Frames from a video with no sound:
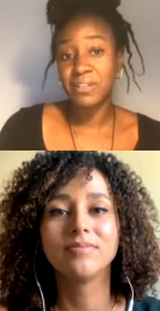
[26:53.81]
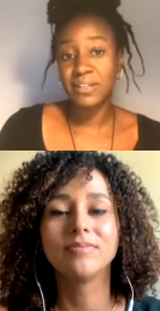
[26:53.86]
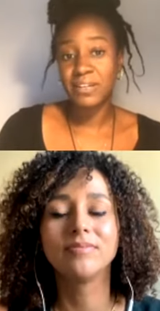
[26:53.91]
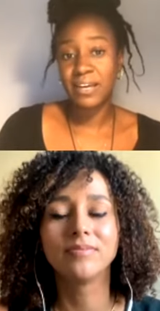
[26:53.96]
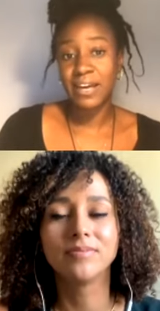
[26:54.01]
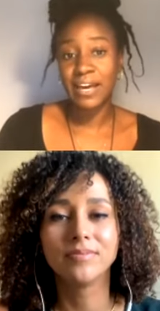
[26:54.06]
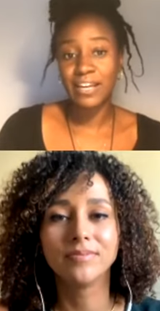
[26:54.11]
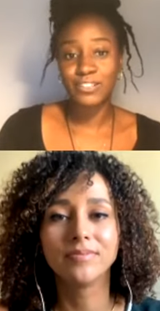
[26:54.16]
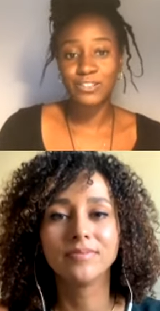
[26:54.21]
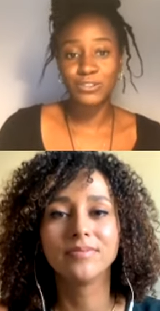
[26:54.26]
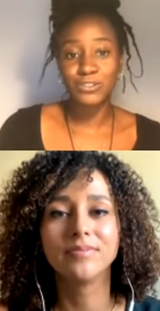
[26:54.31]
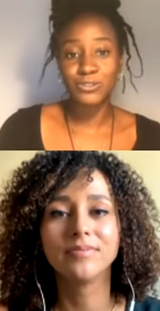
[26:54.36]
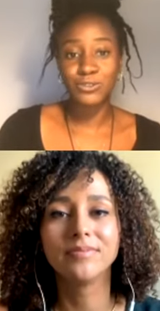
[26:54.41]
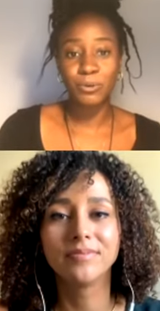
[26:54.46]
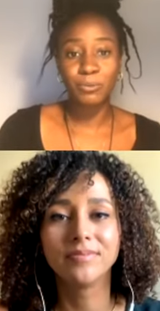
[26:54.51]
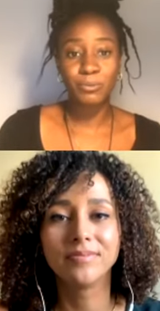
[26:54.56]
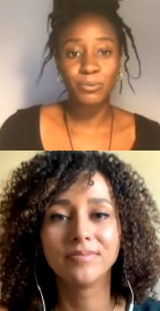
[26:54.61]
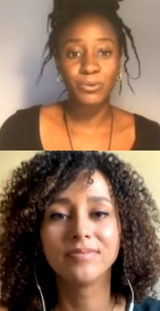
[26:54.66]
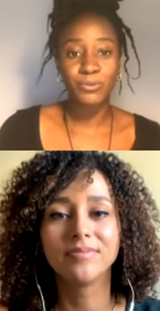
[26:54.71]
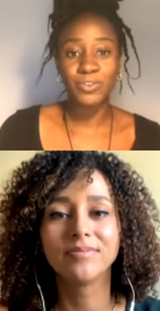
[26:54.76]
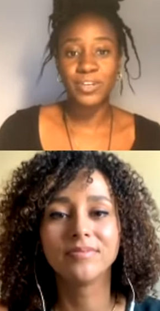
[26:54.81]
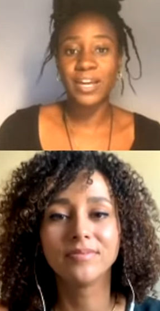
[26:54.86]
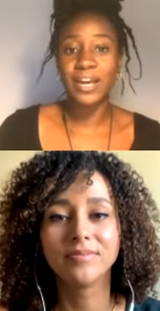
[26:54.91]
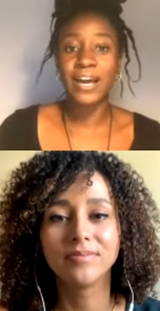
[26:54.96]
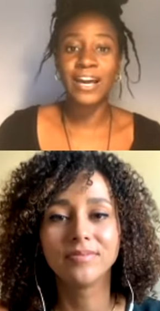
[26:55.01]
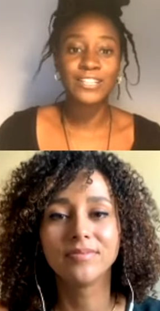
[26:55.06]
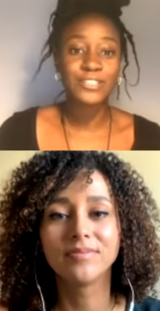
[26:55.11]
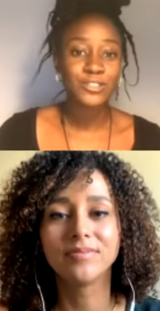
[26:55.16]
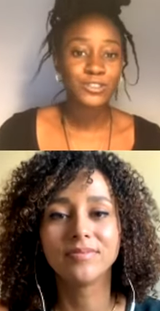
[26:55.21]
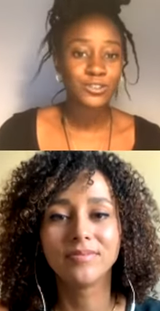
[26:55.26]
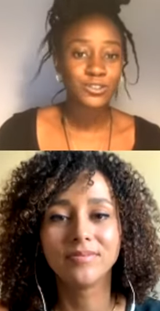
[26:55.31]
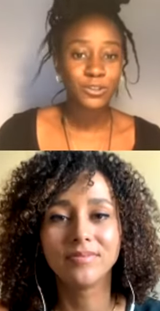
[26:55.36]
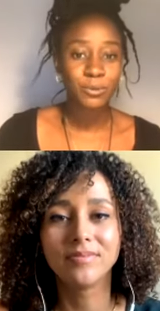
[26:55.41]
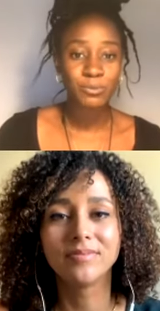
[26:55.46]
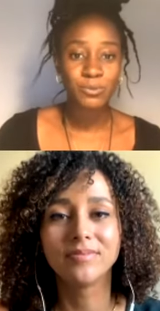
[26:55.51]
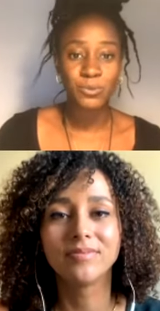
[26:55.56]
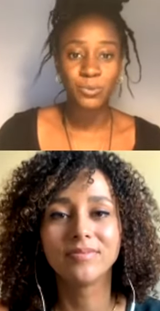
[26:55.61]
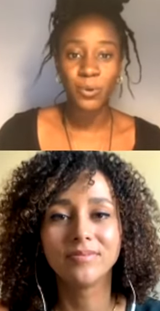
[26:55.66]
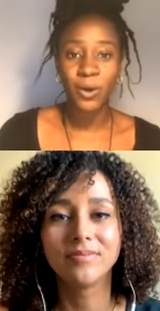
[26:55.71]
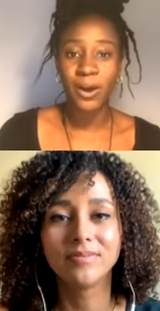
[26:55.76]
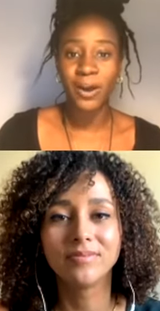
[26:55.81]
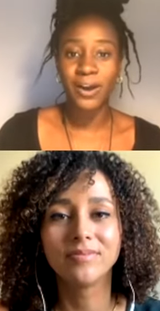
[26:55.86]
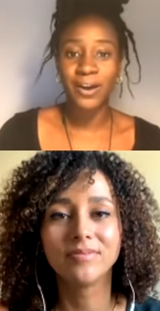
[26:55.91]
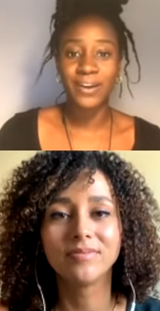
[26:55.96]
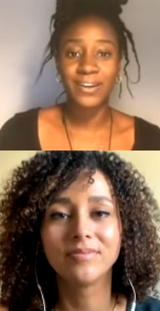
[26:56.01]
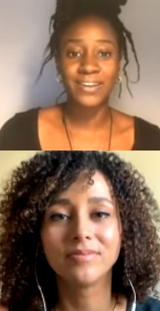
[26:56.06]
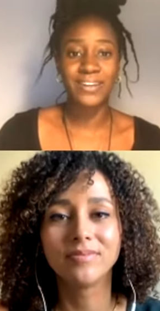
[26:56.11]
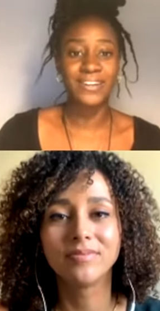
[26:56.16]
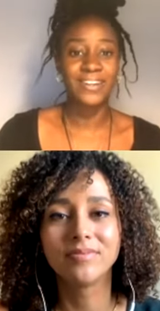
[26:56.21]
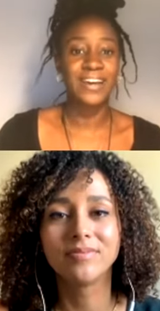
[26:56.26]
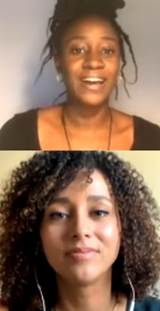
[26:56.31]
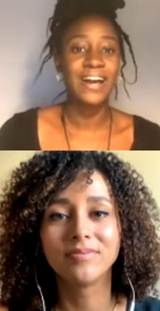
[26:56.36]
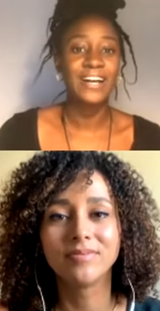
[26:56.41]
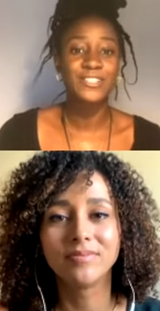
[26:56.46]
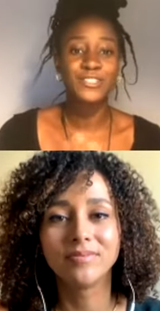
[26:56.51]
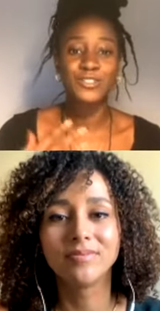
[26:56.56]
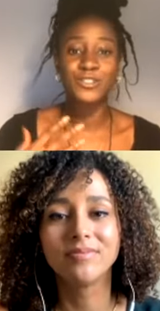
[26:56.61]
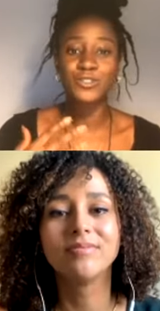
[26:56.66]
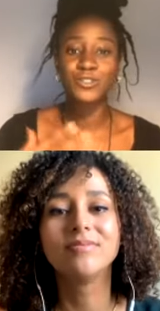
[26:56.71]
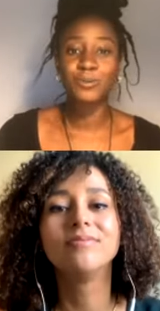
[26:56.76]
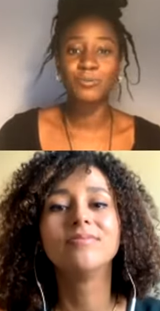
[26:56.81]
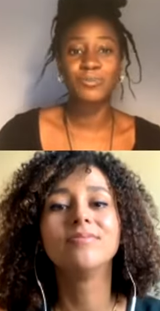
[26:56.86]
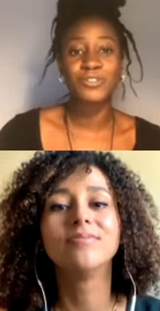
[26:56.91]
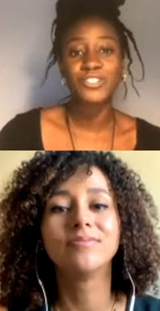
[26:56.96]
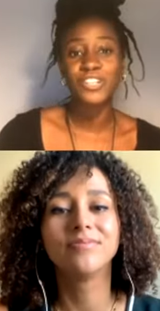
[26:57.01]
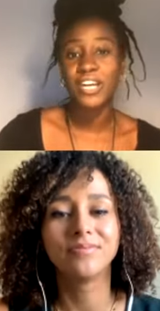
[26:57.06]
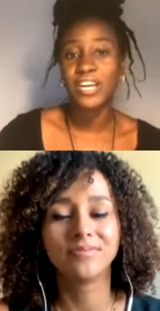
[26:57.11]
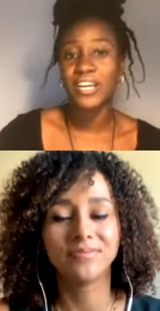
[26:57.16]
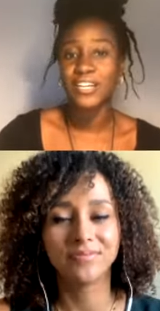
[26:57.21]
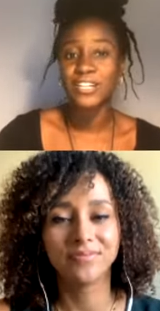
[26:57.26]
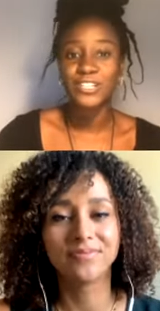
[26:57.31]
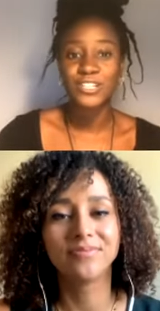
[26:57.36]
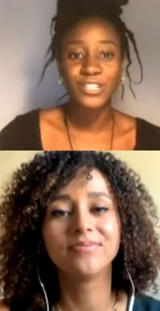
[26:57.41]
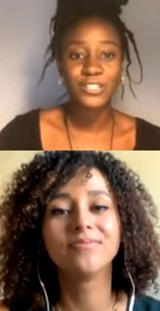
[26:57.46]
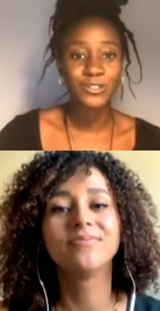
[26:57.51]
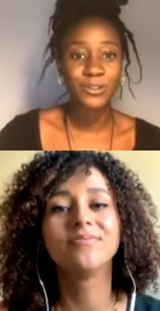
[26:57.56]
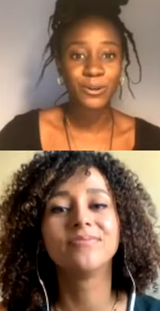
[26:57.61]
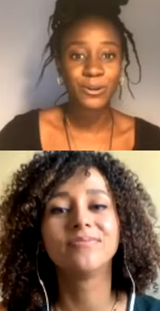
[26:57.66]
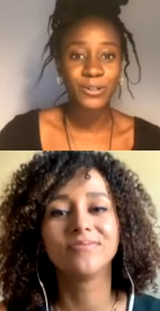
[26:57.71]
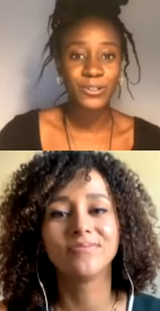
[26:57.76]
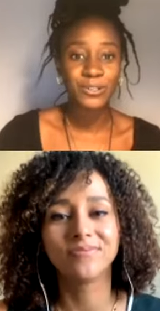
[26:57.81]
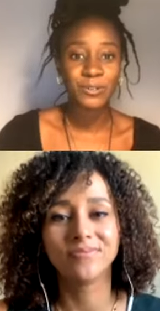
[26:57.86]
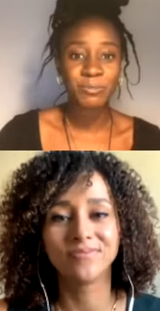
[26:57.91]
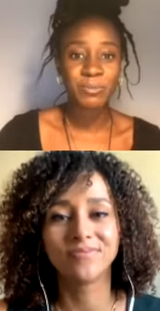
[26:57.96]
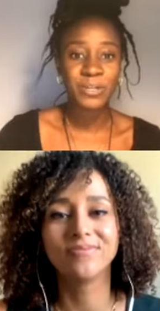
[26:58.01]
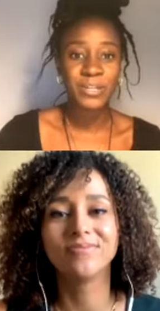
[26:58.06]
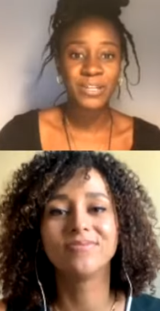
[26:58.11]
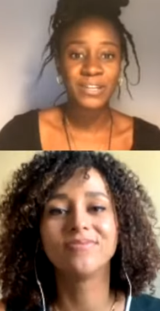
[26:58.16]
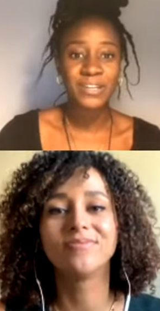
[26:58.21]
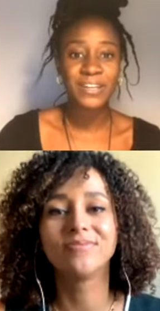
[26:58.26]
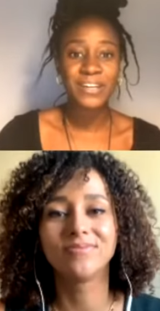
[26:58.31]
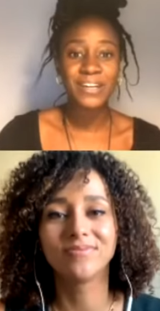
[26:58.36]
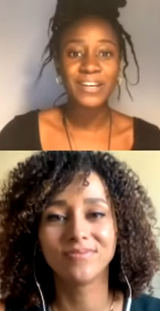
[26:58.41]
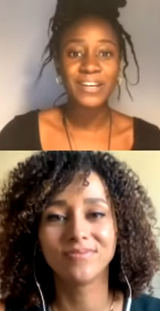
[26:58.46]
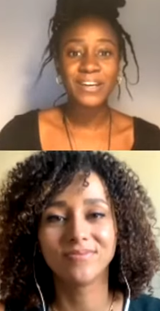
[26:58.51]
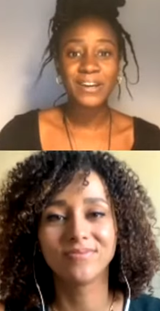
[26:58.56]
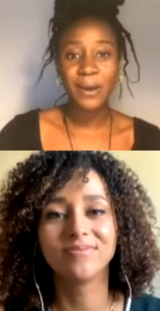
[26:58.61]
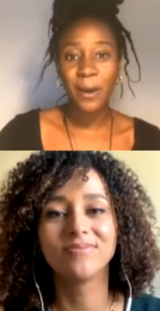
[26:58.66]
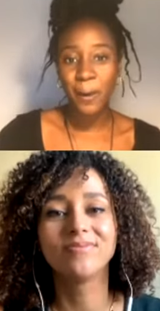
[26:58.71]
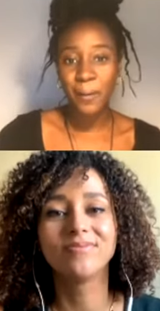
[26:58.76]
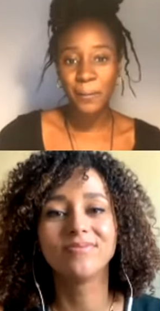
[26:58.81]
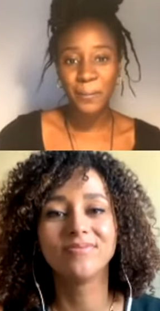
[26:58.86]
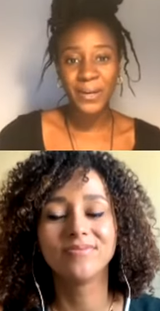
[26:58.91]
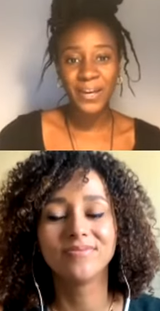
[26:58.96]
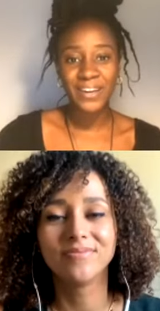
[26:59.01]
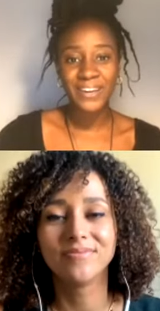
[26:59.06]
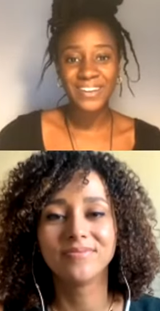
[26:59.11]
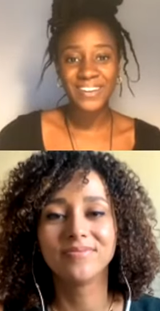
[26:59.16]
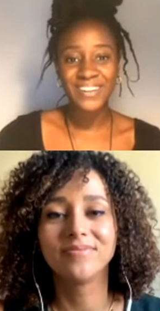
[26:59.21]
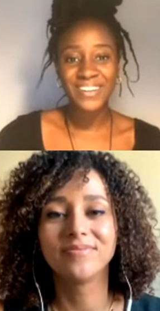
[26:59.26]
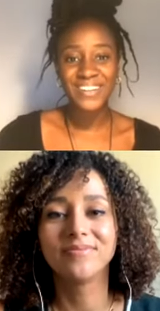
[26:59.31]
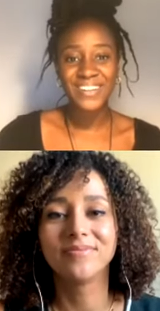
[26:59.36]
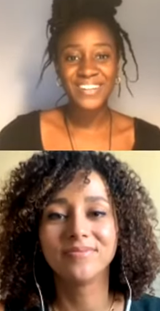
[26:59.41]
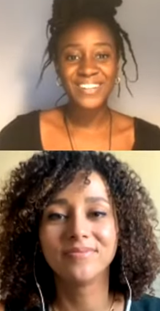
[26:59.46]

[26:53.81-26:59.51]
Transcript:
Speaker 1: it hasn't stopped moving, it hasn't stopped work, and it hasn't stopped the change that's going to be coming.